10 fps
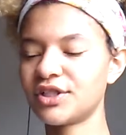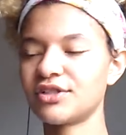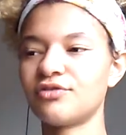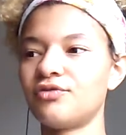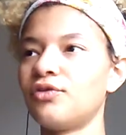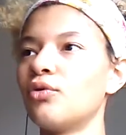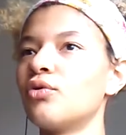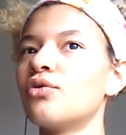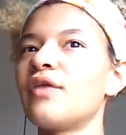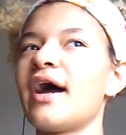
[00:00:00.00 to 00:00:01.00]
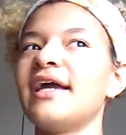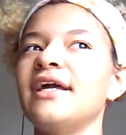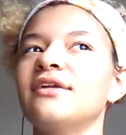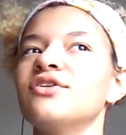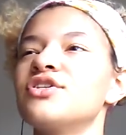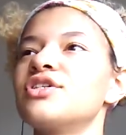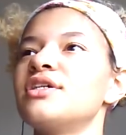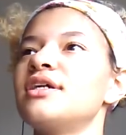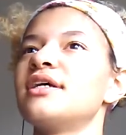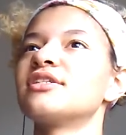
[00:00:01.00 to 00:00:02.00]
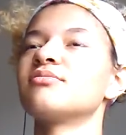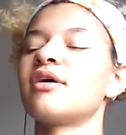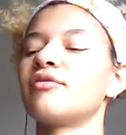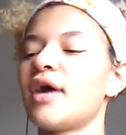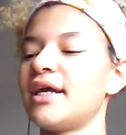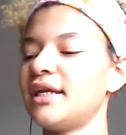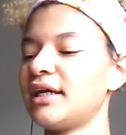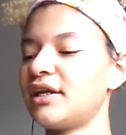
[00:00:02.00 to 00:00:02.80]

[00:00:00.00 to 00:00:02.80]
fuel that energy into my writing,